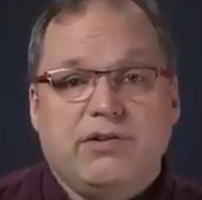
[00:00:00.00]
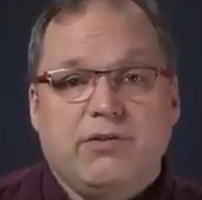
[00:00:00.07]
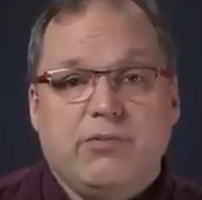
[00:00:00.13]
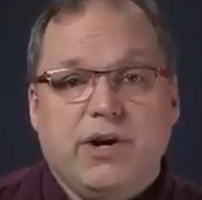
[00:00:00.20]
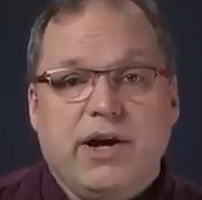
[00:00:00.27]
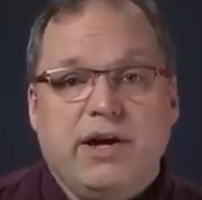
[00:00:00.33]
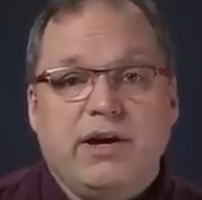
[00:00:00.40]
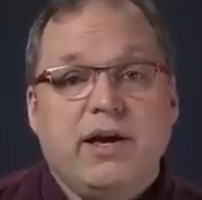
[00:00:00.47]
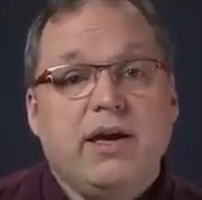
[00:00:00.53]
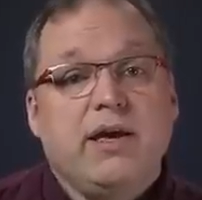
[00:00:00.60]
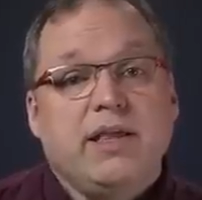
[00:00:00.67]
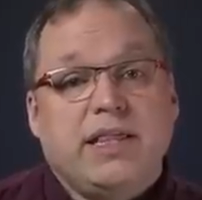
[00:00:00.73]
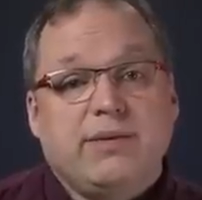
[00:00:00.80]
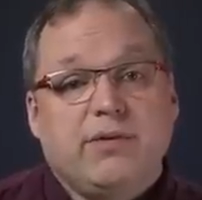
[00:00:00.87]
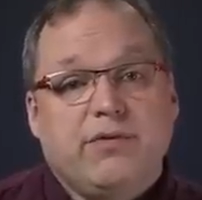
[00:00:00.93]
in a way
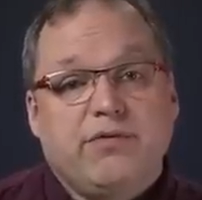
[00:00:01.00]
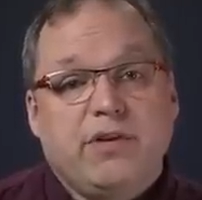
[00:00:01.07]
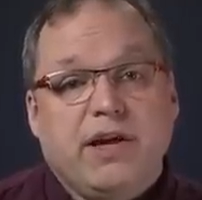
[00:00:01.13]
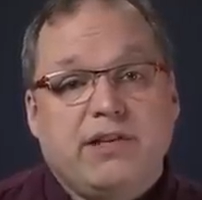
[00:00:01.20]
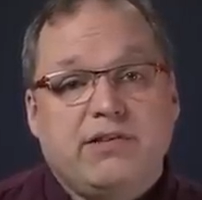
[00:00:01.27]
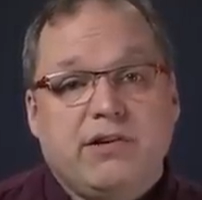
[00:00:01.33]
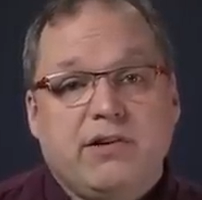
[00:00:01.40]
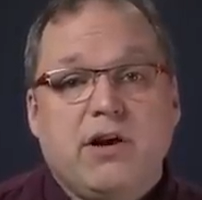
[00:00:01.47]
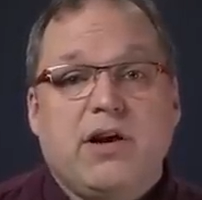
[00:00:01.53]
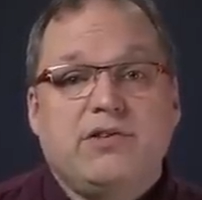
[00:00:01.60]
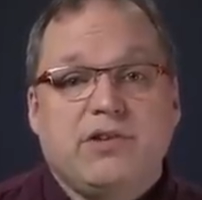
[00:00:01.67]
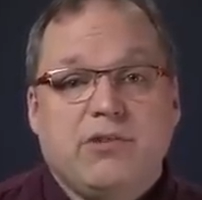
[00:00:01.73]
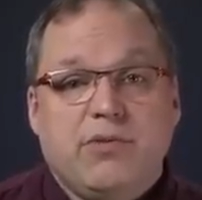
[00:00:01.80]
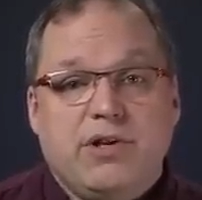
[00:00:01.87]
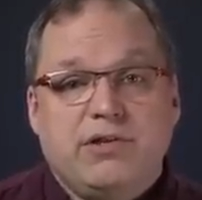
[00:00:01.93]
that reflects the
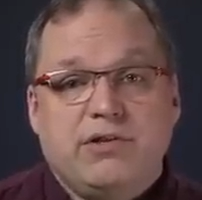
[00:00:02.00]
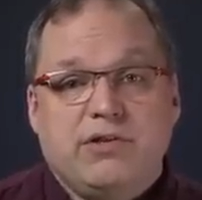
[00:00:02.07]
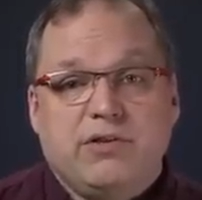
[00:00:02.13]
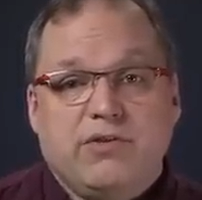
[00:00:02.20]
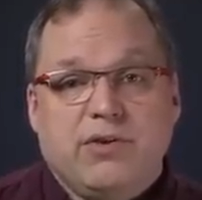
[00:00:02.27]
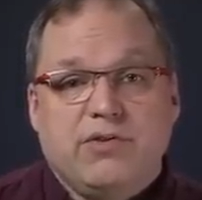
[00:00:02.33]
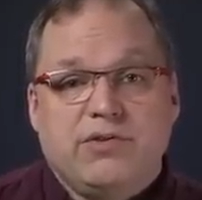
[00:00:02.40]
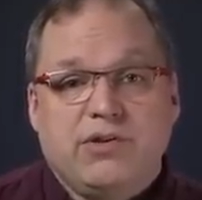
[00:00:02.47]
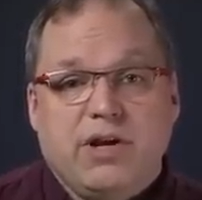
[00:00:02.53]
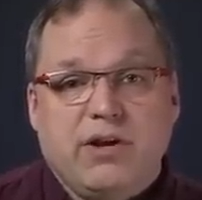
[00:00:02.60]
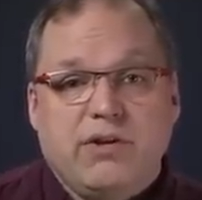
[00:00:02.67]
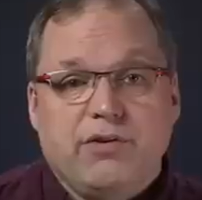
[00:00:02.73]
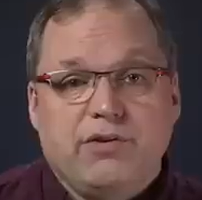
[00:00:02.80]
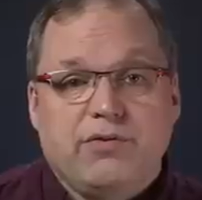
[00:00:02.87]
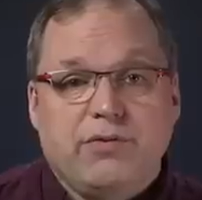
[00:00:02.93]
consequences of those
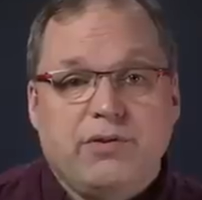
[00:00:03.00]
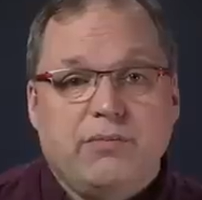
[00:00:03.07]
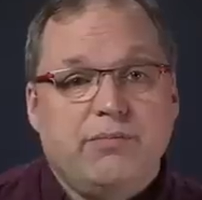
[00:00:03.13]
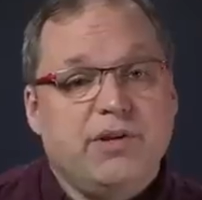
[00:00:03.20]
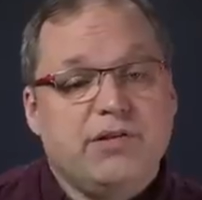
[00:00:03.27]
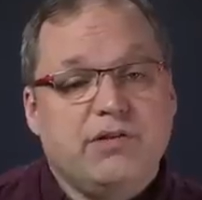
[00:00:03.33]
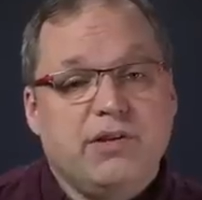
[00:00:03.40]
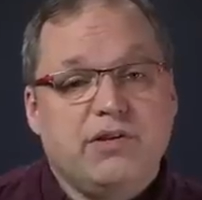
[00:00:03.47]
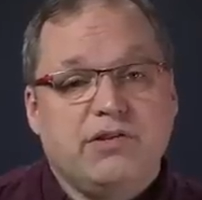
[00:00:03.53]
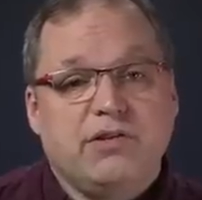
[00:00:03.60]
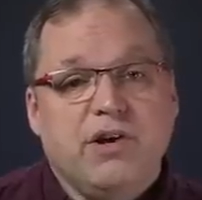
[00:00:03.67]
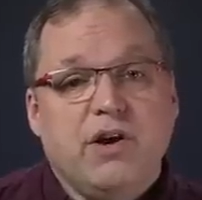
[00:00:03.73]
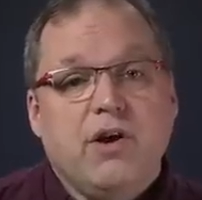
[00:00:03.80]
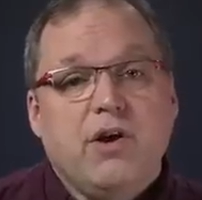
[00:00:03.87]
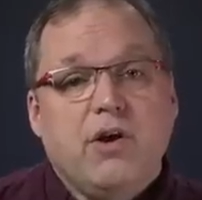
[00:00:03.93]
errors for the business,
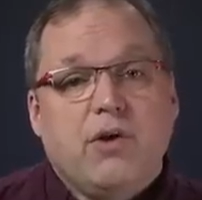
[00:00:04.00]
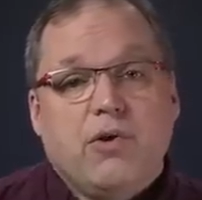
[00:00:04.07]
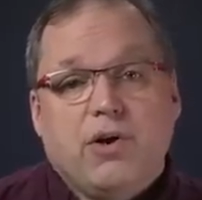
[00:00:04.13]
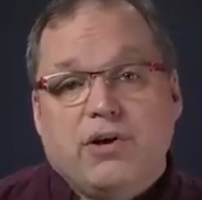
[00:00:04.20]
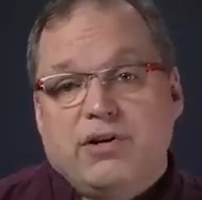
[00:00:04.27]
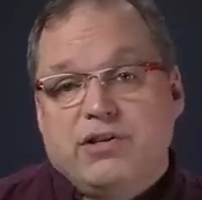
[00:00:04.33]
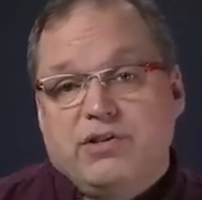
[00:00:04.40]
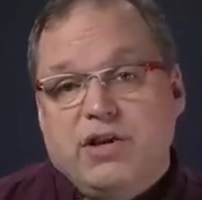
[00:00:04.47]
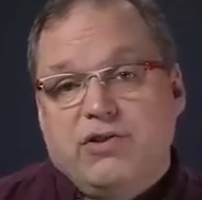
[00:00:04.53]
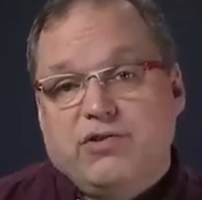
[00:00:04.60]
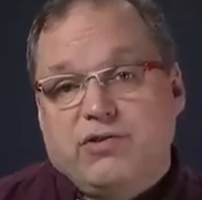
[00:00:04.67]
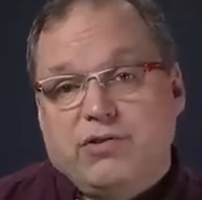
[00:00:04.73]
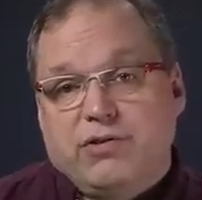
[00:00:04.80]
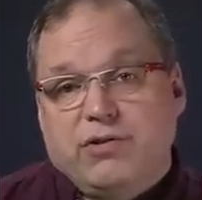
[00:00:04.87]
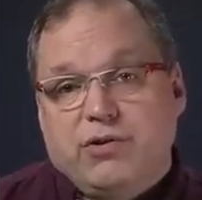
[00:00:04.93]

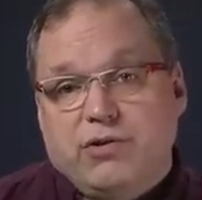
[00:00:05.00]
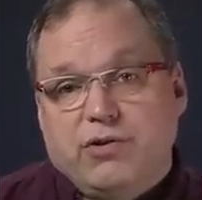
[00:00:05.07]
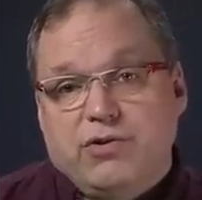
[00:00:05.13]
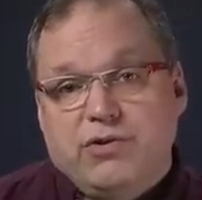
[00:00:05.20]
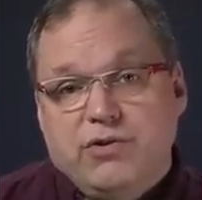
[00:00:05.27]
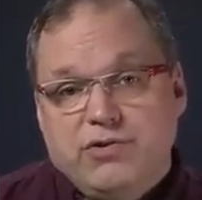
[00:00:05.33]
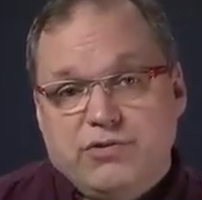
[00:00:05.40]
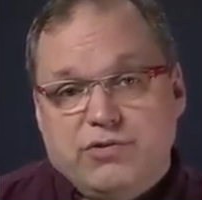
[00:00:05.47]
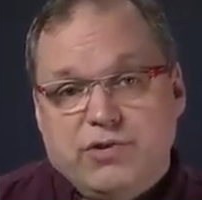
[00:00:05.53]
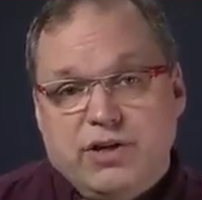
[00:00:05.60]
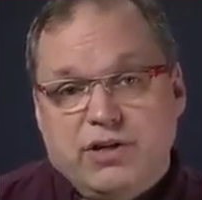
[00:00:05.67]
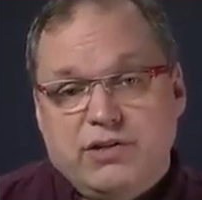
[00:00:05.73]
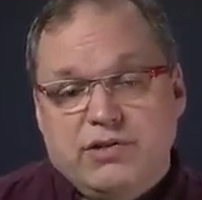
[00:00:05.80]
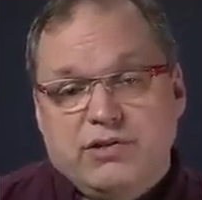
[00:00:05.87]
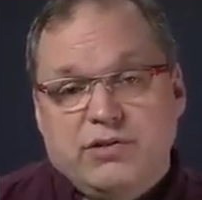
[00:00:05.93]
organizational, or user
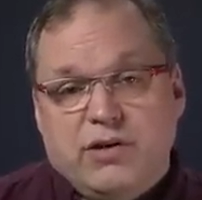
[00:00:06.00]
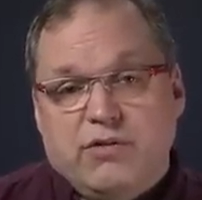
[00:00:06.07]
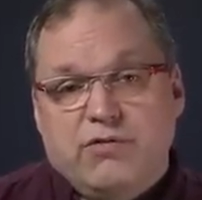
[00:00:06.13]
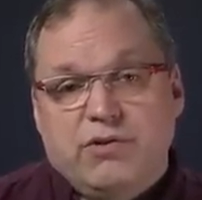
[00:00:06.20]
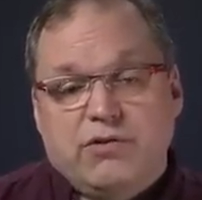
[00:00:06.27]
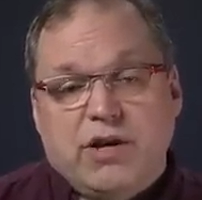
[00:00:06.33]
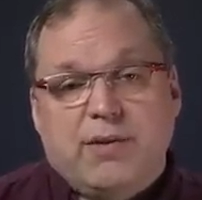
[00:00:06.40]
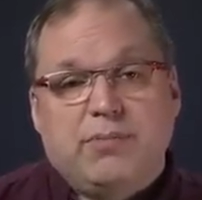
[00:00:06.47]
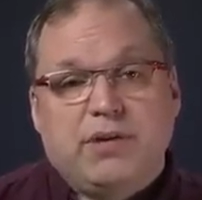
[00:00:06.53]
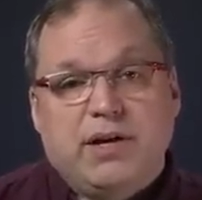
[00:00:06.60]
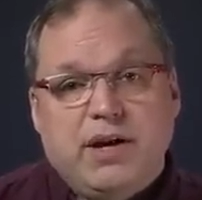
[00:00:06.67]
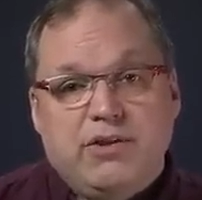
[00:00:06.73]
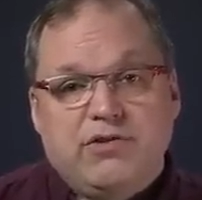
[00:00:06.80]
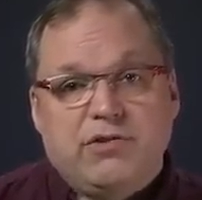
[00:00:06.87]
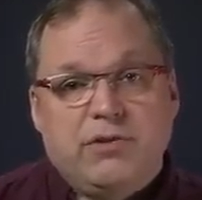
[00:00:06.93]
needs of your
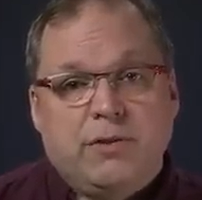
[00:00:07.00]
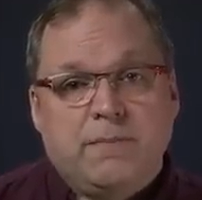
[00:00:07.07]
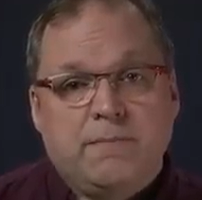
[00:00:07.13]
application.